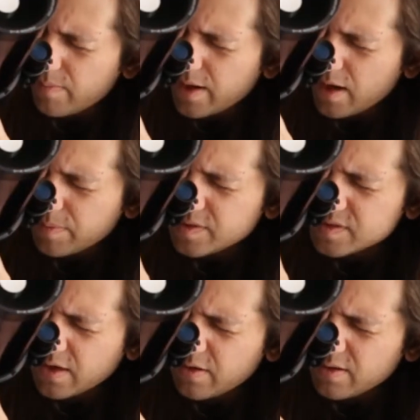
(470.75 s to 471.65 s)
might not be
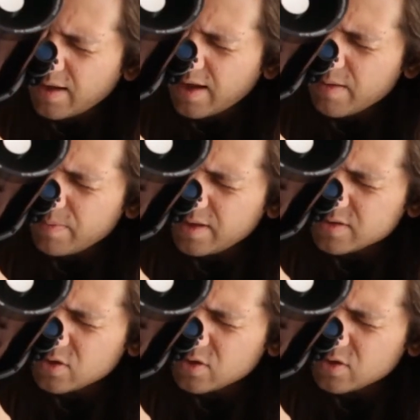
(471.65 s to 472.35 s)
centered in the eyepiece,